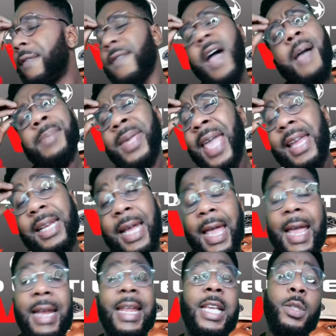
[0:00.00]
I'm getting
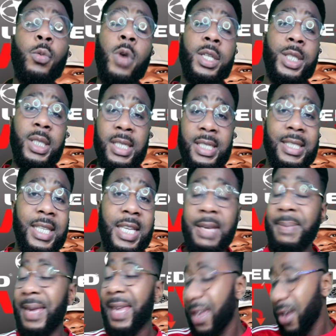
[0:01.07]
headaches watching this
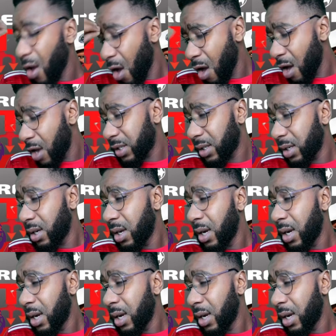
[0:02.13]
team. It hurts.